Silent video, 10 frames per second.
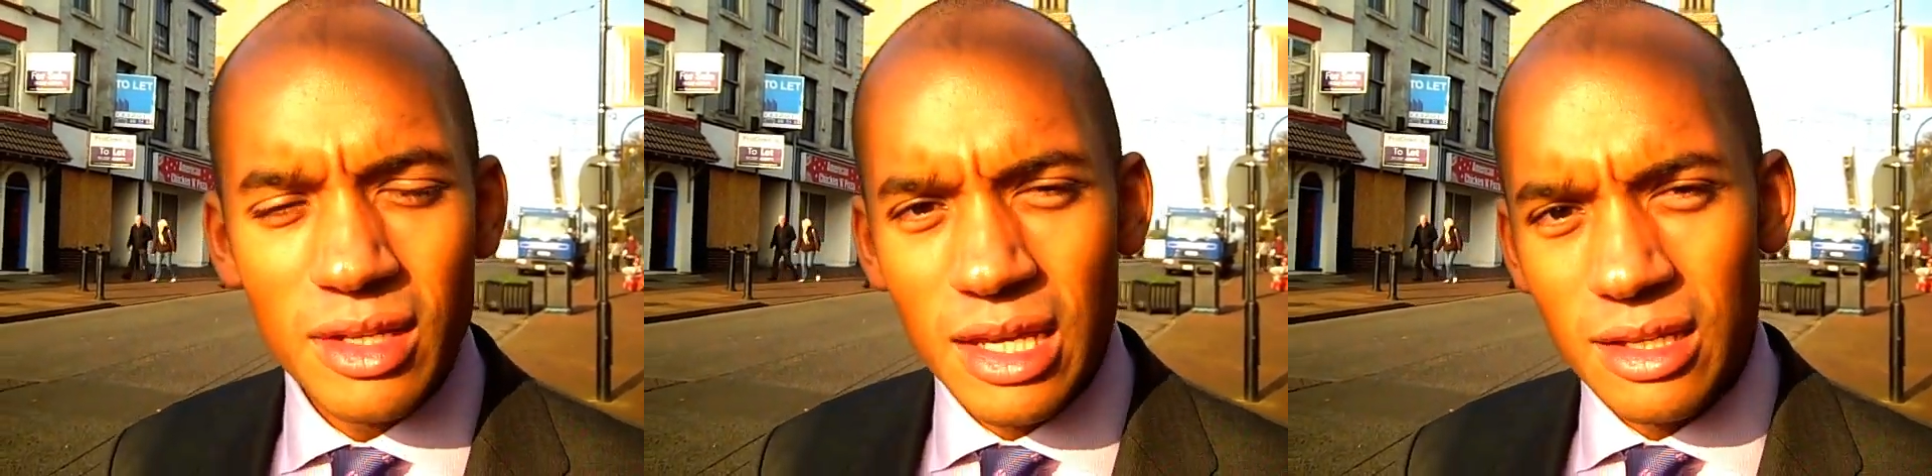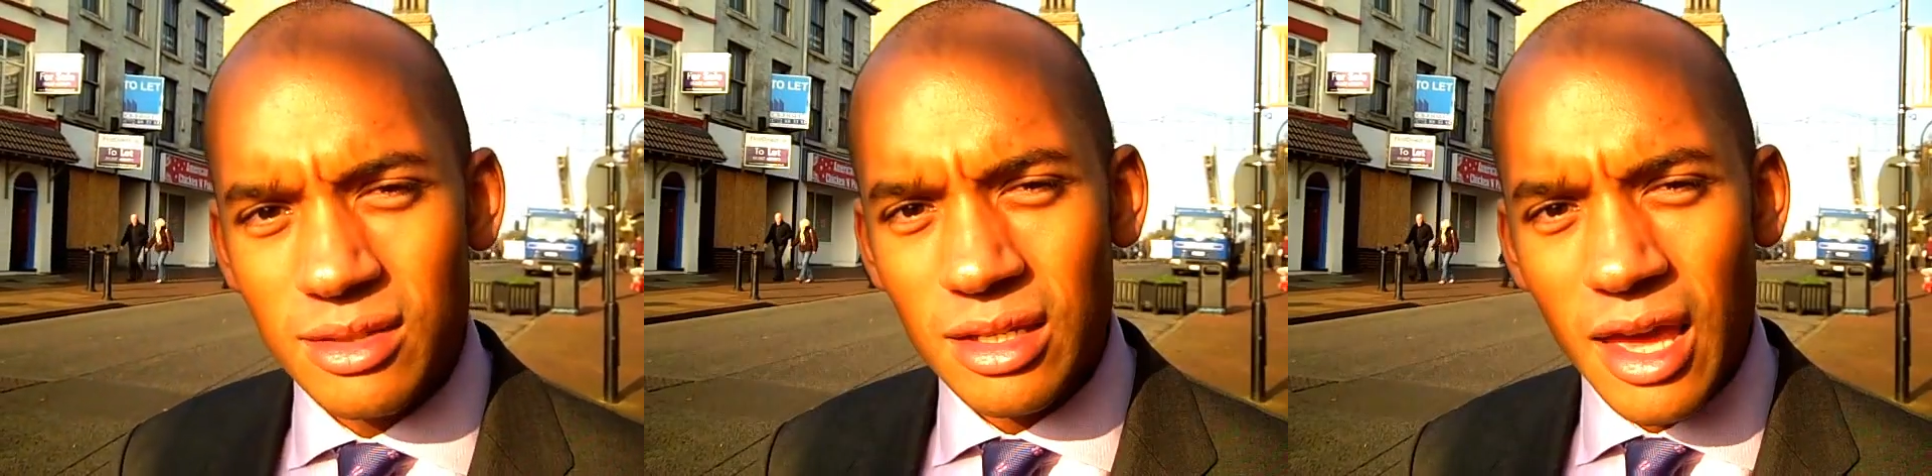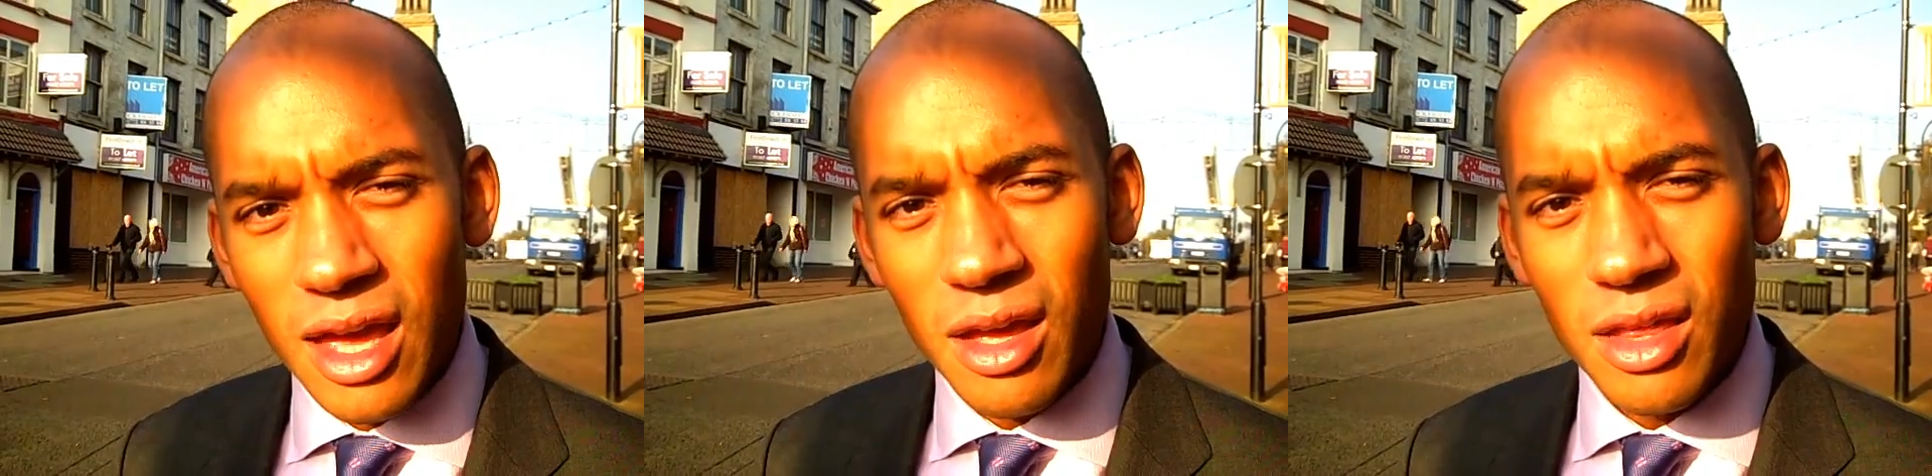the need to
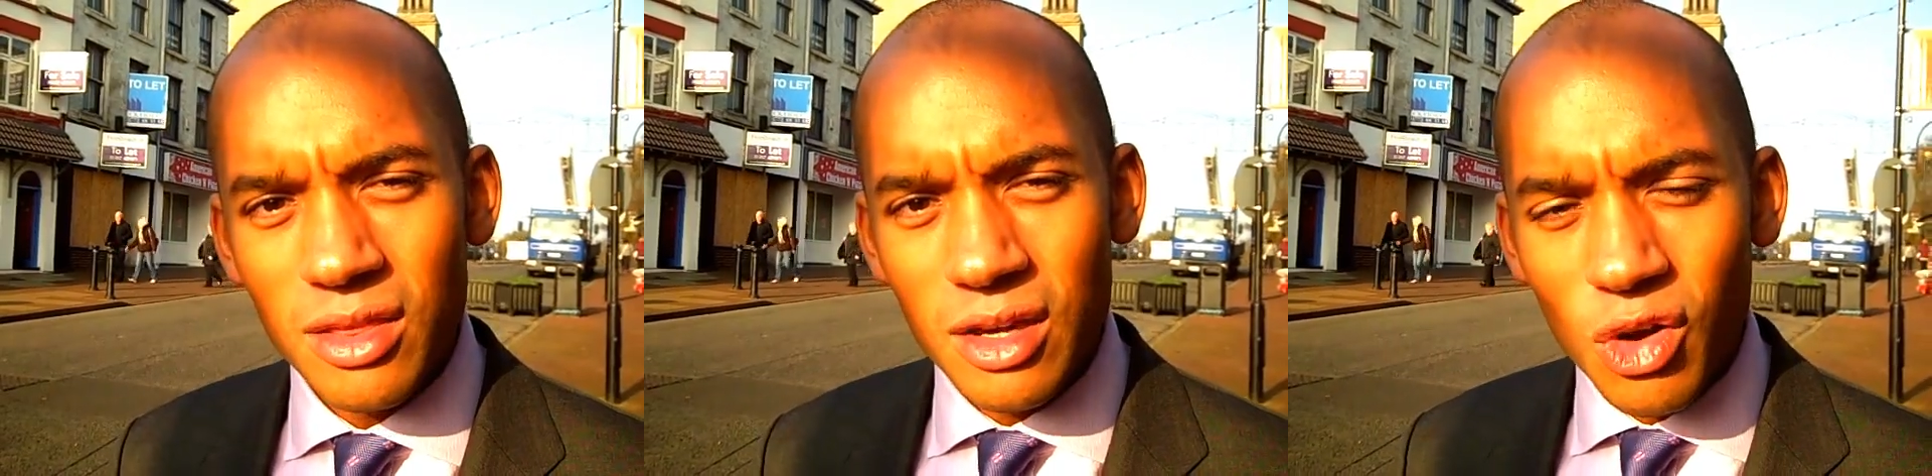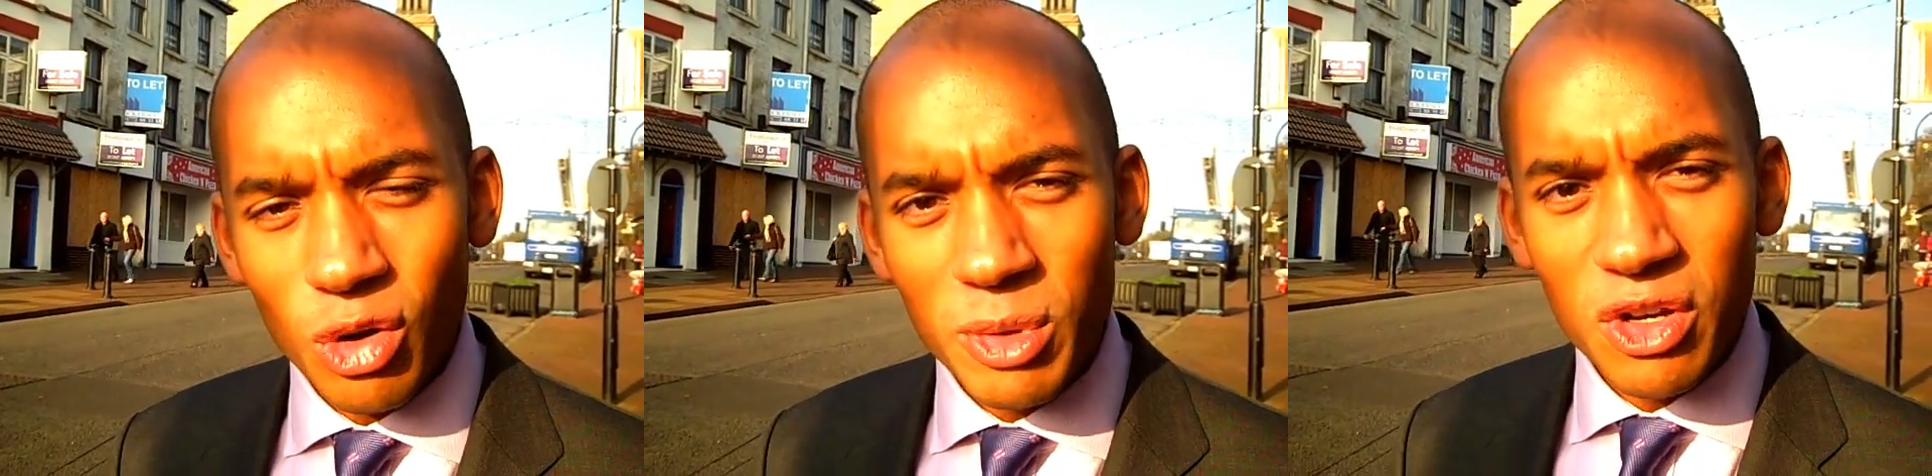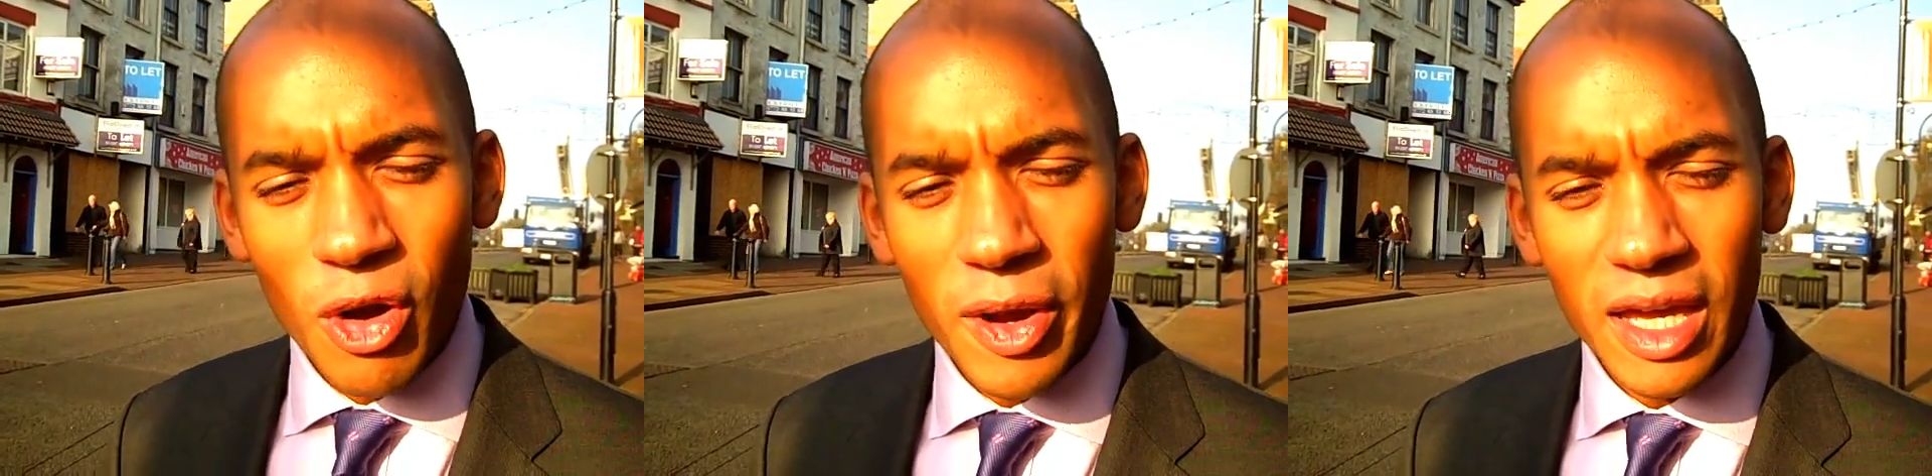get the
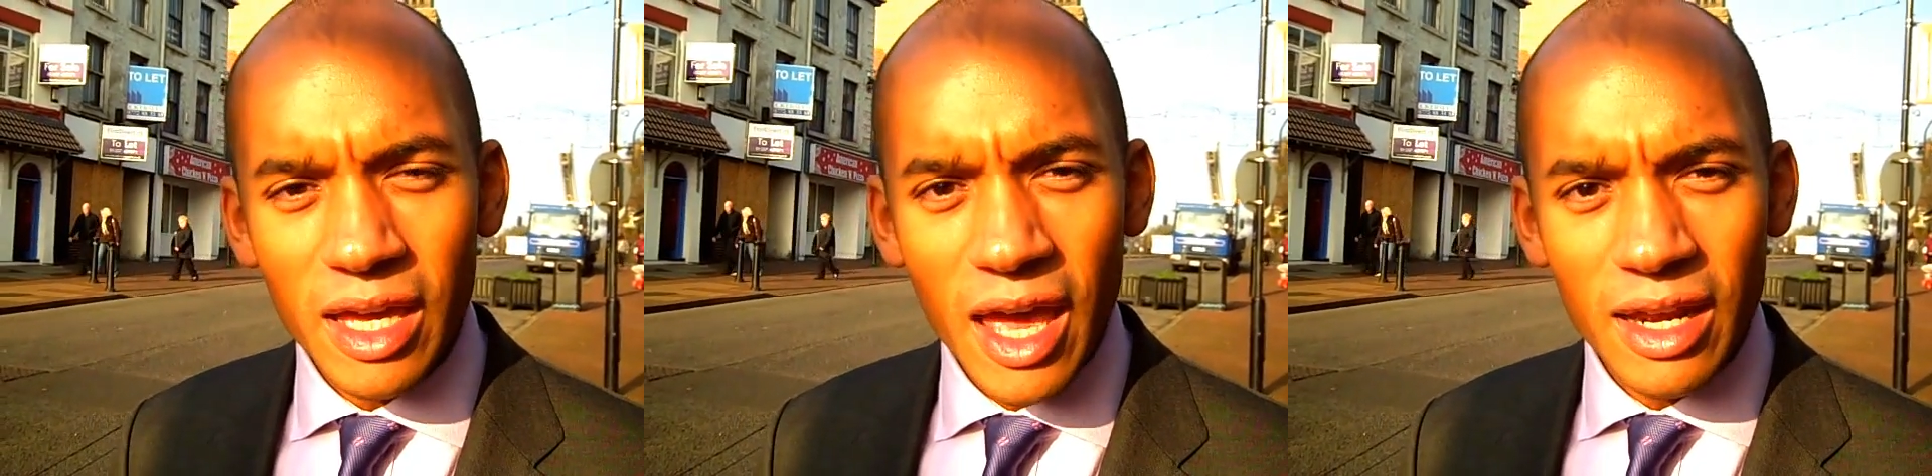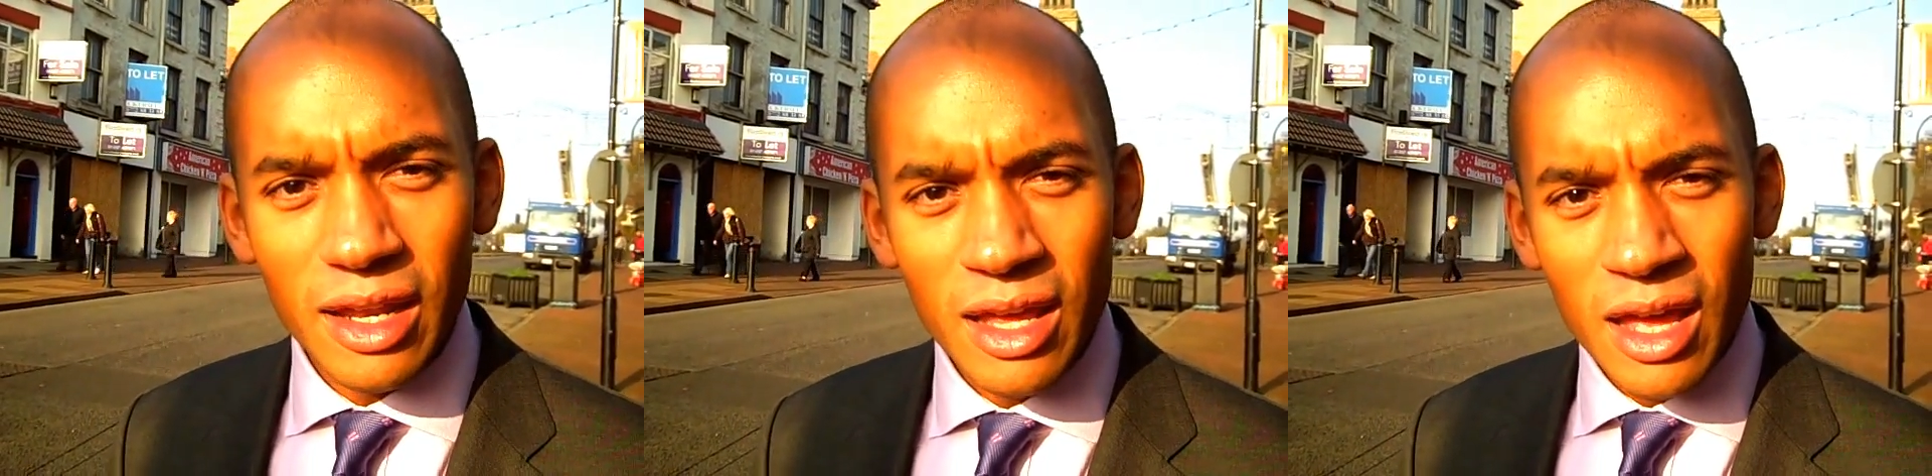economy growing again